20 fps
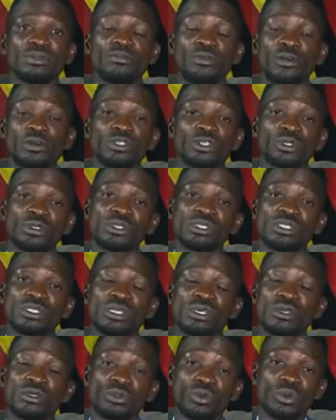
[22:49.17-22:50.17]

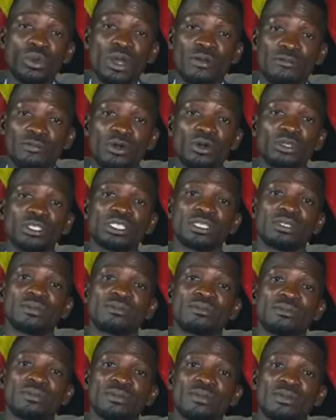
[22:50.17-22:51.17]
fortunes through a vote,
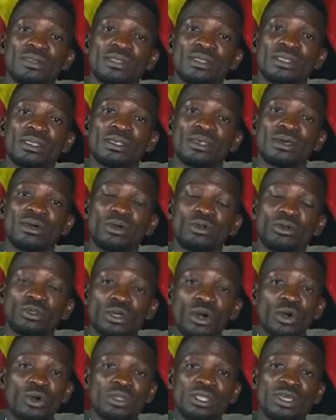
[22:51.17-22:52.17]

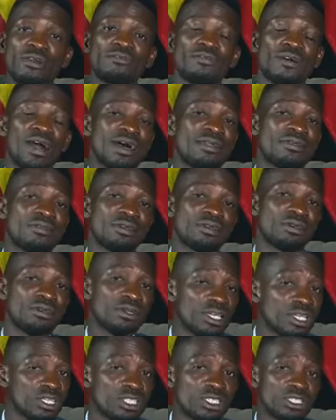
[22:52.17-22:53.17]
although they've
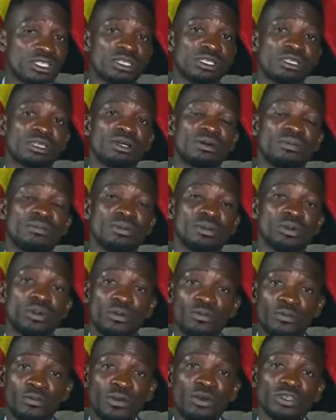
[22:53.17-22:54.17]
unleashed
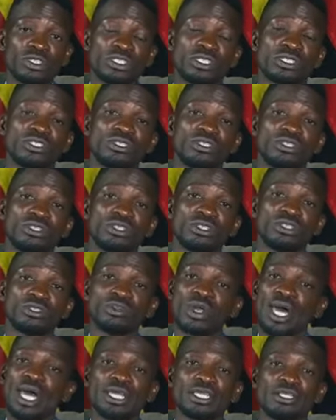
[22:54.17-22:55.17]
brute force,
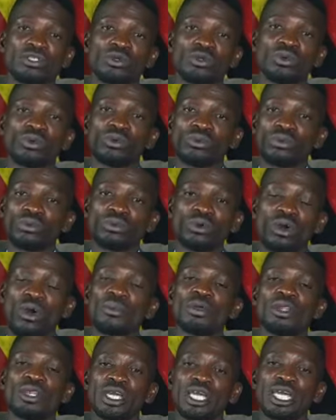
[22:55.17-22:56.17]
trying to
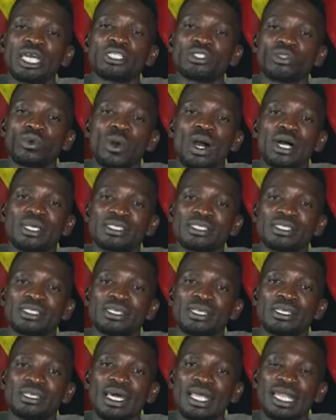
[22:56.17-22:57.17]
communicate to us
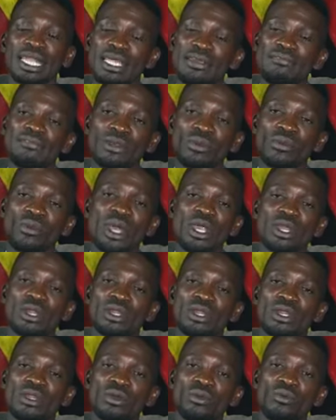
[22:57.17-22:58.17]
that even
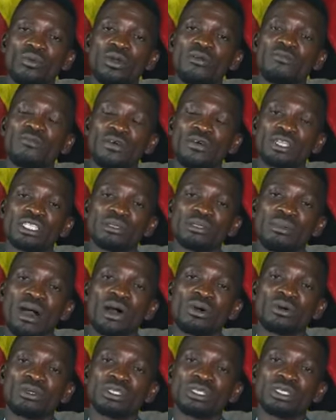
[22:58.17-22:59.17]
when we vote him
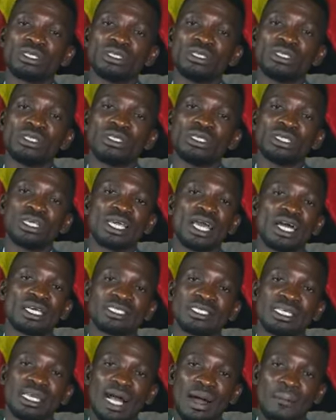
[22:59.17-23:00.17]
out, he
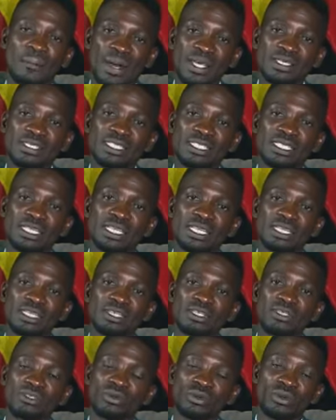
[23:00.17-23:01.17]
has the capacity
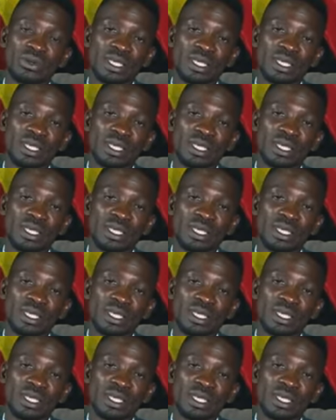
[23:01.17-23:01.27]
to